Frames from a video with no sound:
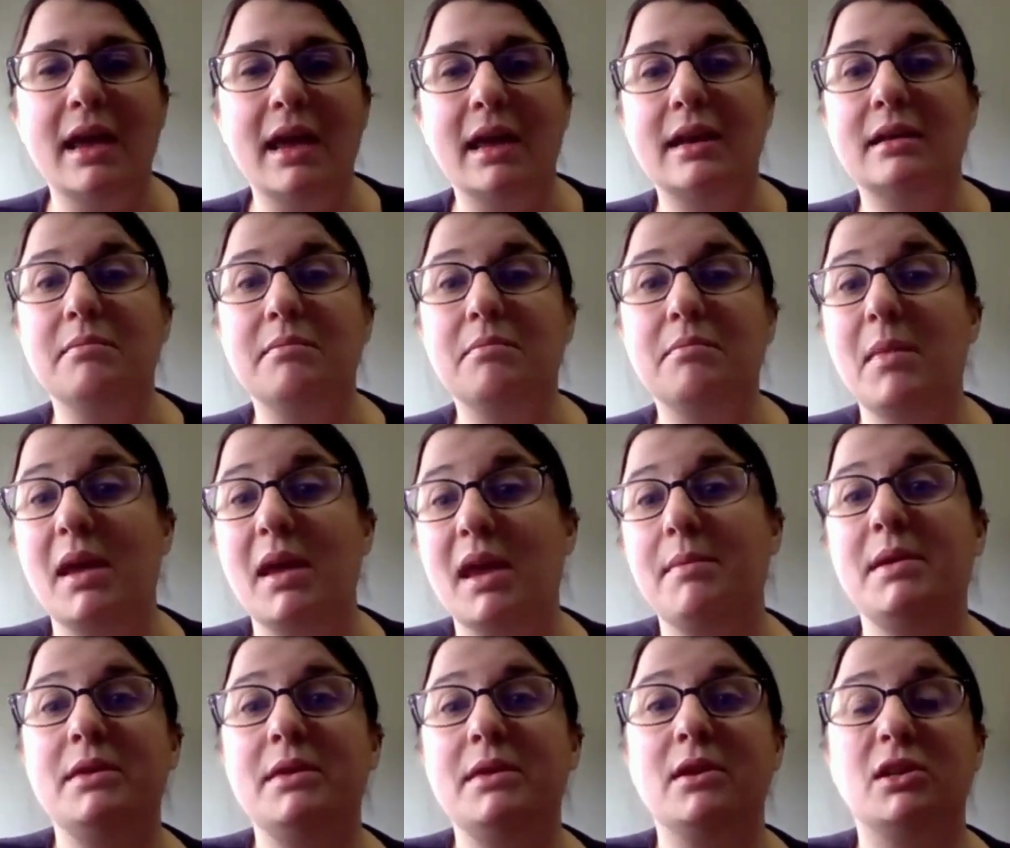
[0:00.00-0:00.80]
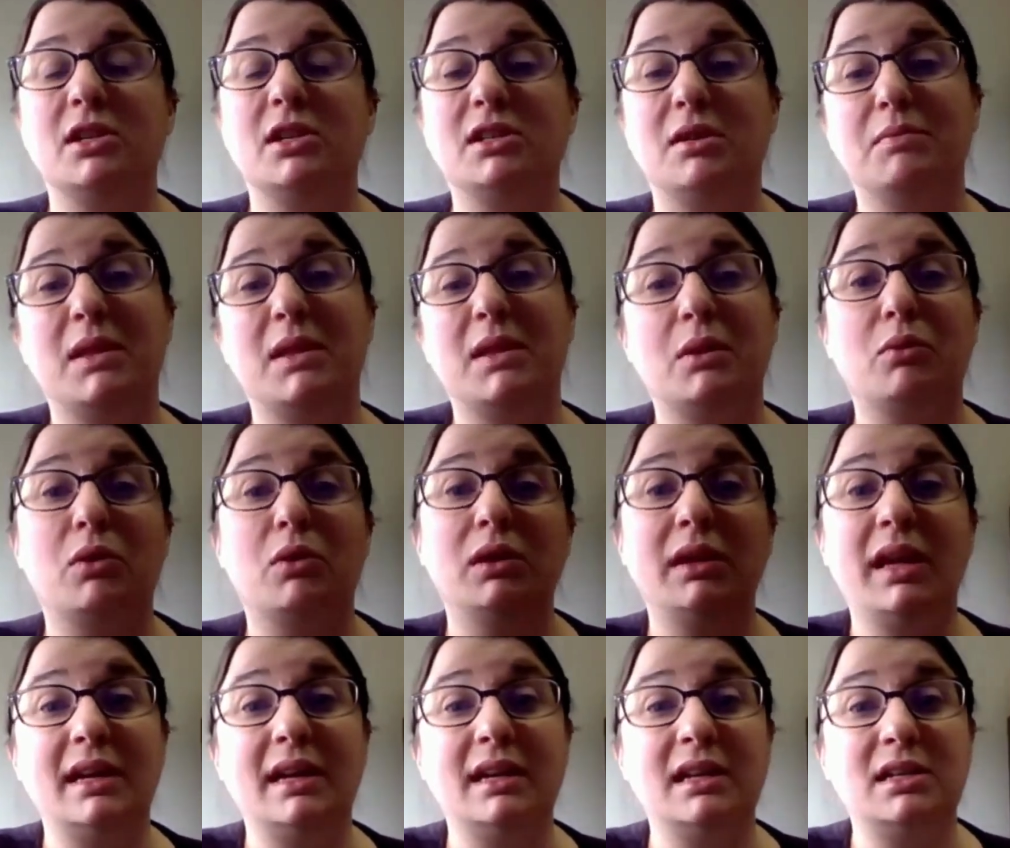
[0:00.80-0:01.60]
And maybe there's
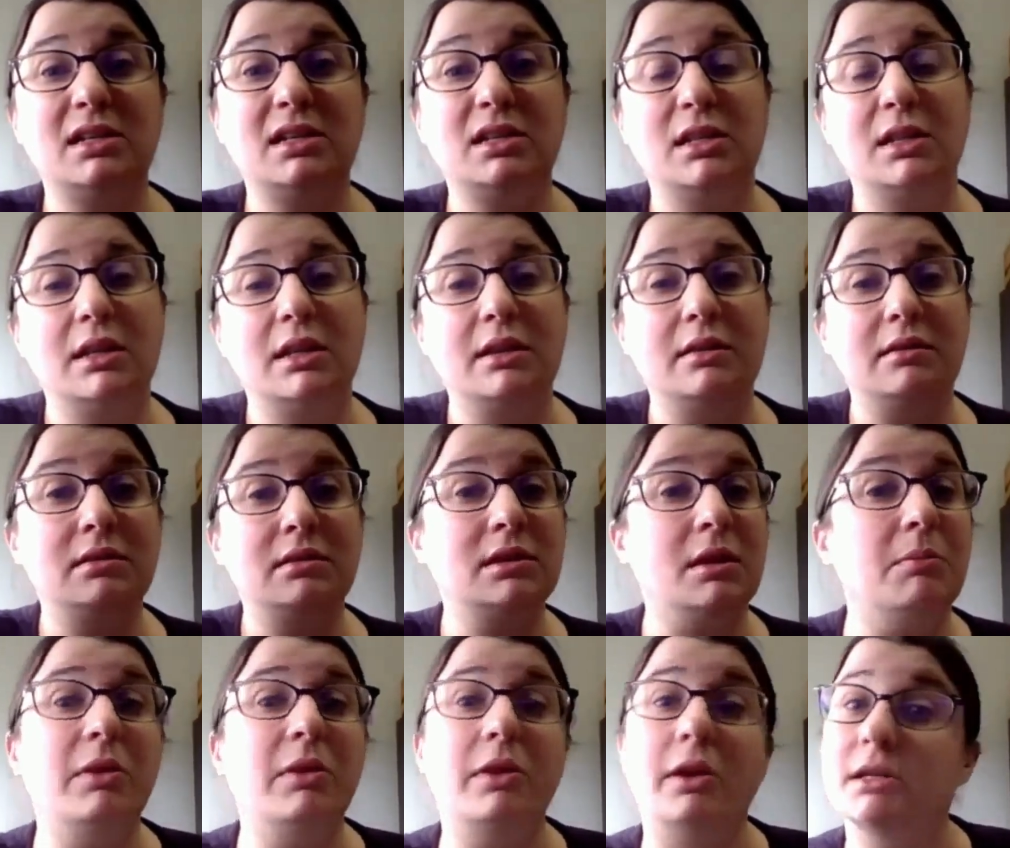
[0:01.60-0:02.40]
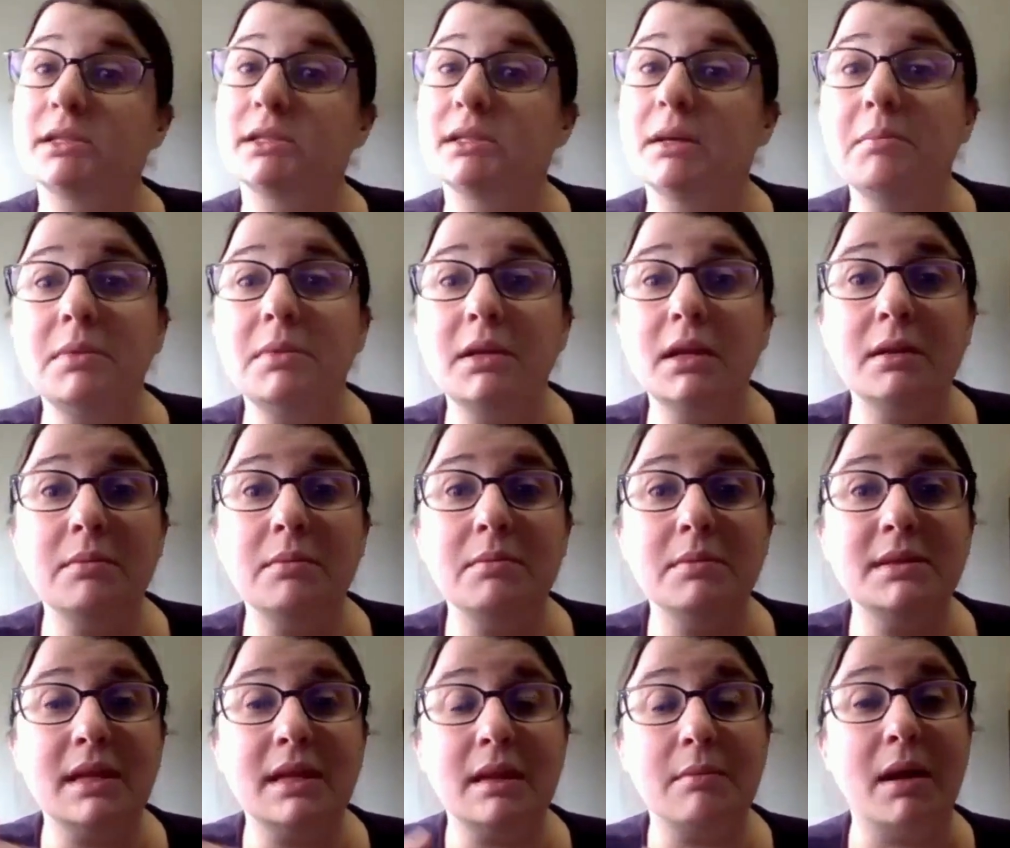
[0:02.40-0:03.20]
something related to some of their
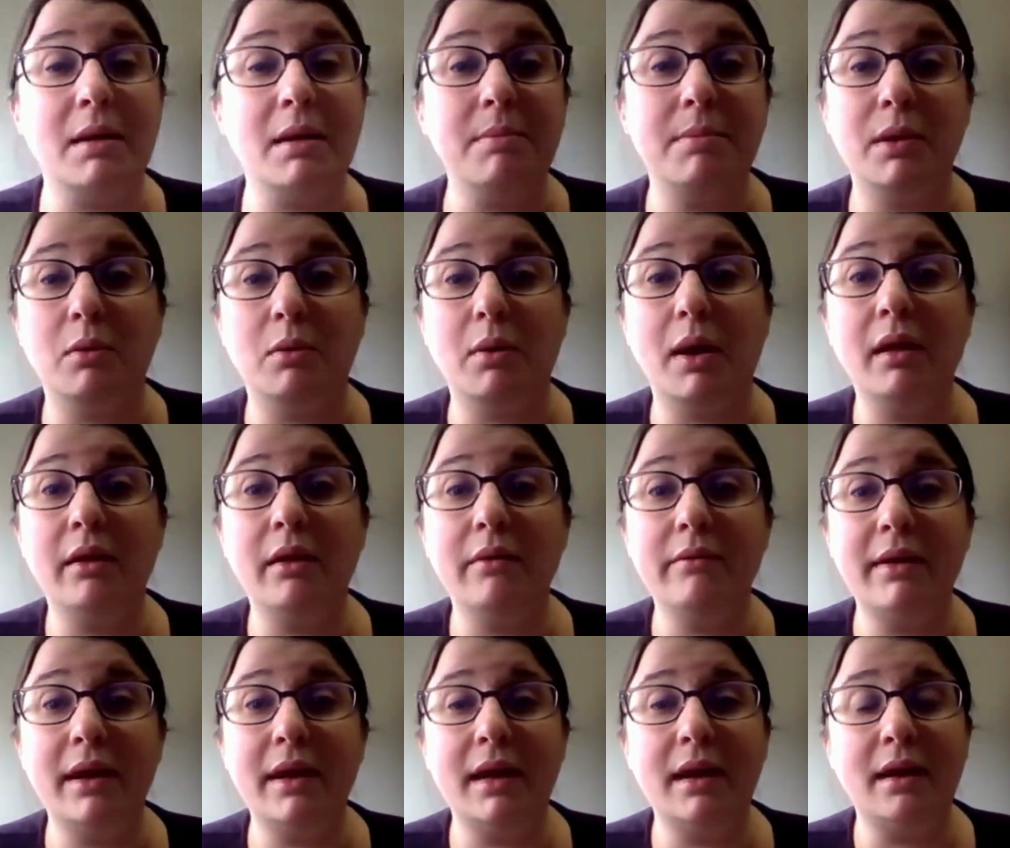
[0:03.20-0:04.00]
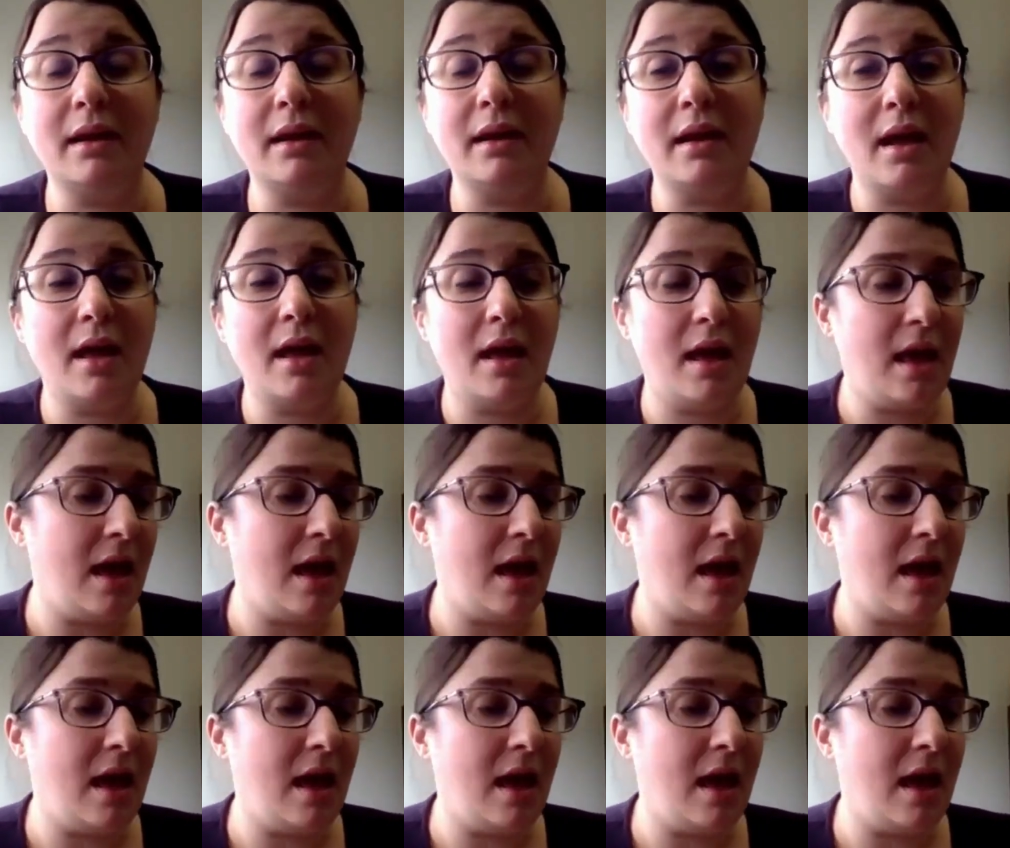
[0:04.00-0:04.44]
symptoms that might be relevant.